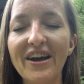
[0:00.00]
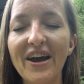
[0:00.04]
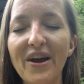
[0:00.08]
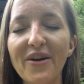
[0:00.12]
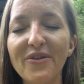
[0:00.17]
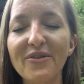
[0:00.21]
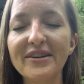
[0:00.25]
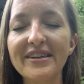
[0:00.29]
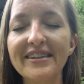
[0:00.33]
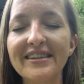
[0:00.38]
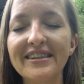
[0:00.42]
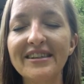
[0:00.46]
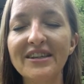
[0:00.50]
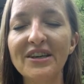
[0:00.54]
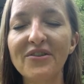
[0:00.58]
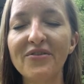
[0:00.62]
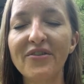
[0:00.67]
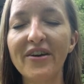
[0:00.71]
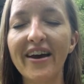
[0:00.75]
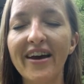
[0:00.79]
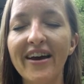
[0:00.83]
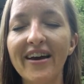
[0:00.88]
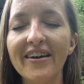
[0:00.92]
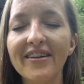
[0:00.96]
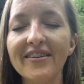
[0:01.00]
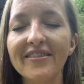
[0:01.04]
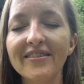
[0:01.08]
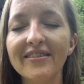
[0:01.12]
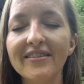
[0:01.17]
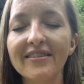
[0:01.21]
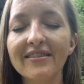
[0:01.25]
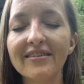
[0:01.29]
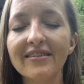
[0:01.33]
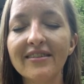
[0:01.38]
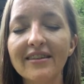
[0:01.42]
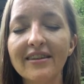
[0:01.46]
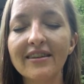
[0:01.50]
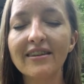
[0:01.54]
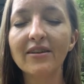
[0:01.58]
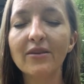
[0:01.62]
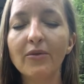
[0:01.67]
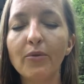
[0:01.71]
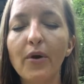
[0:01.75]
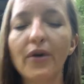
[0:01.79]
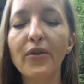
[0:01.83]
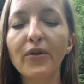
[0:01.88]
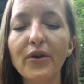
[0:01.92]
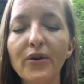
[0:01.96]
I receive it.
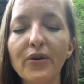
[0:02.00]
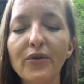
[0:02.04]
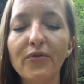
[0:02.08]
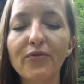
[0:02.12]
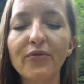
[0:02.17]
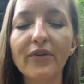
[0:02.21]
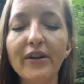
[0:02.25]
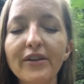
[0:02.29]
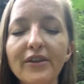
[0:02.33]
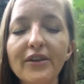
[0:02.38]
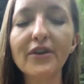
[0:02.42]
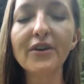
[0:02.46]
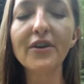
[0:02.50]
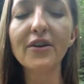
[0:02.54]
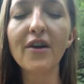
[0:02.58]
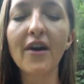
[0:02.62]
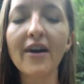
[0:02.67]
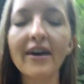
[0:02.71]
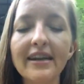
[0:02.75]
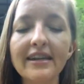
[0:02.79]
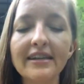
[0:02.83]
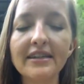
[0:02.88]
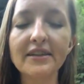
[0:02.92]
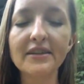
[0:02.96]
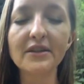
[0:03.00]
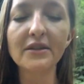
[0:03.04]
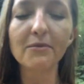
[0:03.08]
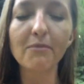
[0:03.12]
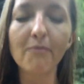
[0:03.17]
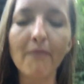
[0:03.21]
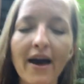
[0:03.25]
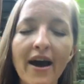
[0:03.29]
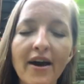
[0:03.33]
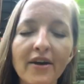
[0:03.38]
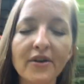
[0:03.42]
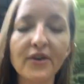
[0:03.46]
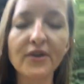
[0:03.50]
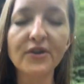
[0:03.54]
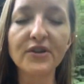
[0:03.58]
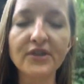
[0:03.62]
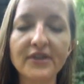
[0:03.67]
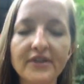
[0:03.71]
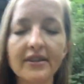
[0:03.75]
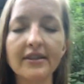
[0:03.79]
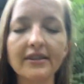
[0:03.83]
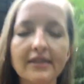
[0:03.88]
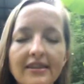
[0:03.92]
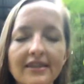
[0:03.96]
Whether you feel it or not, it doesn't matter.
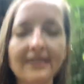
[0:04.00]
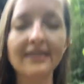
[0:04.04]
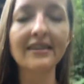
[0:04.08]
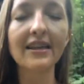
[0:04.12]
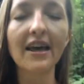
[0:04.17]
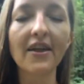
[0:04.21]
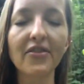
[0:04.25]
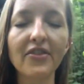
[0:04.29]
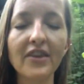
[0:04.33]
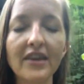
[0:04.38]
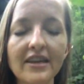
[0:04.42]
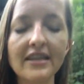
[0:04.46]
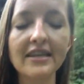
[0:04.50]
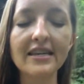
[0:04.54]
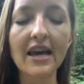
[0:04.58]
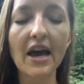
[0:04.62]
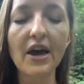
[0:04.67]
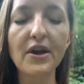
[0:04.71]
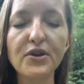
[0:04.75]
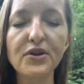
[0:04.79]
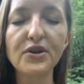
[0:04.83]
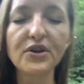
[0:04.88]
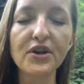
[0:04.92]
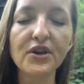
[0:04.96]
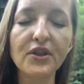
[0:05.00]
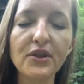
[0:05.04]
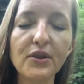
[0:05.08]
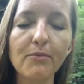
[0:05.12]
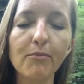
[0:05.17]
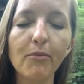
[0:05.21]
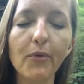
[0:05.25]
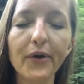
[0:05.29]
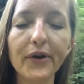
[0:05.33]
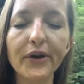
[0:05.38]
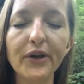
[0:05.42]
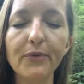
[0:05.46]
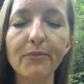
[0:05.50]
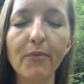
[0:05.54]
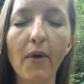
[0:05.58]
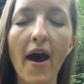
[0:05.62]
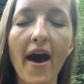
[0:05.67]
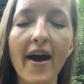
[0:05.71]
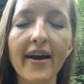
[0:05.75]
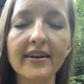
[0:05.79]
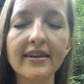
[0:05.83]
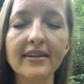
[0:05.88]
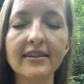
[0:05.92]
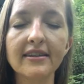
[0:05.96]
Just set the intention. The more you
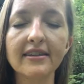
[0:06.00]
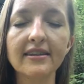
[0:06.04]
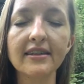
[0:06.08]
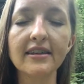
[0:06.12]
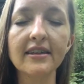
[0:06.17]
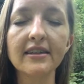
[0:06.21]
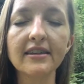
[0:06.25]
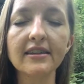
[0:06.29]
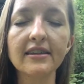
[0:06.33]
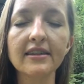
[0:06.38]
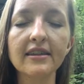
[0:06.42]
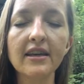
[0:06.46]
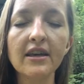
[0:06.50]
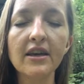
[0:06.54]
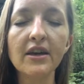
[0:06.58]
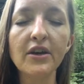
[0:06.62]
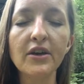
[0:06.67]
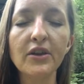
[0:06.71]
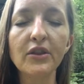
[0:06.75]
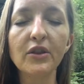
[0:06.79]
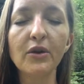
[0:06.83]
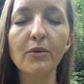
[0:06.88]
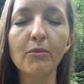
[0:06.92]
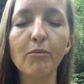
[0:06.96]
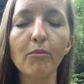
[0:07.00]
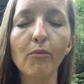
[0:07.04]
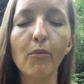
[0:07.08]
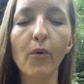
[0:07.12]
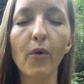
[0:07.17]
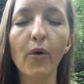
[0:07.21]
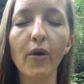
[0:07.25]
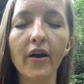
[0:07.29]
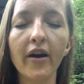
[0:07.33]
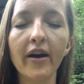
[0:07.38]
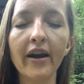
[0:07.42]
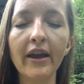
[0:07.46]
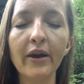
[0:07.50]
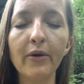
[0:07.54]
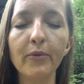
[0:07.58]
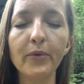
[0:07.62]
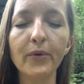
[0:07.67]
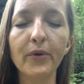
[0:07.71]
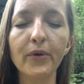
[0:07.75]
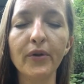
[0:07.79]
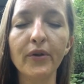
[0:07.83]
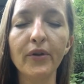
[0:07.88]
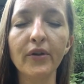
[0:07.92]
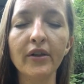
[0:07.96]
practice this, the more it
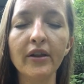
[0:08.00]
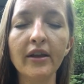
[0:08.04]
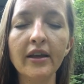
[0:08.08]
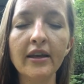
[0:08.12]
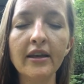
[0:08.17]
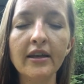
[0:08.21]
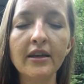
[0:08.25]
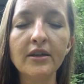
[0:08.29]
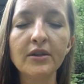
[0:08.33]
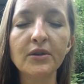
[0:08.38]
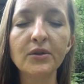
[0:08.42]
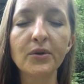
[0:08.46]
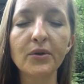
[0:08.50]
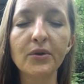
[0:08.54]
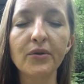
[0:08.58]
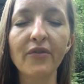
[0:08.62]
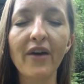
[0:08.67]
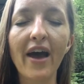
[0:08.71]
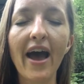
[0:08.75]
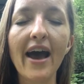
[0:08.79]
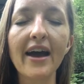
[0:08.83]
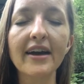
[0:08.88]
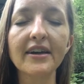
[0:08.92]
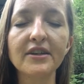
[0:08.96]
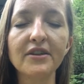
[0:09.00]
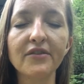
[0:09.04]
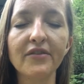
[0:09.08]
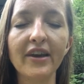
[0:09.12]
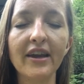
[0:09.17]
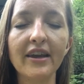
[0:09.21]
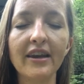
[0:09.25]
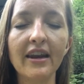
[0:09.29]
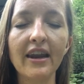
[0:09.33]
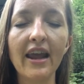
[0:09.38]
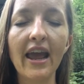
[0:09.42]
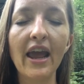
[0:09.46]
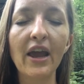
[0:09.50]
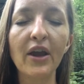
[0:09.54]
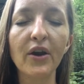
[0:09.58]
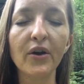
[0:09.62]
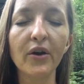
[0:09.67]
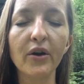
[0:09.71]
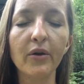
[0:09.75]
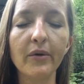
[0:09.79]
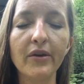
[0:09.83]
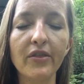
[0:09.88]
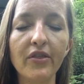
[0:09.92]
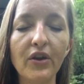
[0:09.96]
will sort of activate and
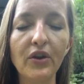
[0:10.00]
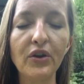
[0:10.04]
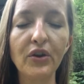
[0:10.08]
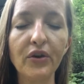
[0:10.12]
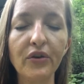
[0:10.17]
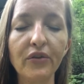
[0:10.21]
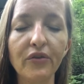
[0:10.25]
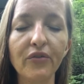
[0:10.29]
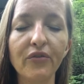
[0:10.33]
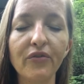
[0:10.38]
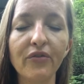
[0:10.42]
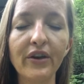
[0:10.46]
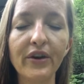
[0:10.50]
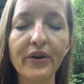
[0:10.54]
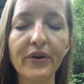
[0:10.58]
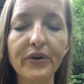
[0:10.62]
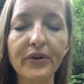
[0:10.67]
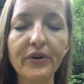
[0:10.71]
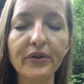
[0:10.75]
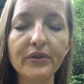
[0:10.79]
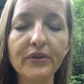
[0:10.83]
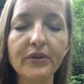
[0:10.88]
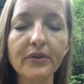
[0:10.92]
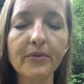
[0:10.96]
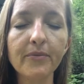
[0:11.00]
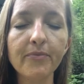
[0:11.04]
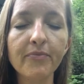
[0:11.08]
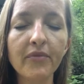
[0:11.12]
anchor within your field.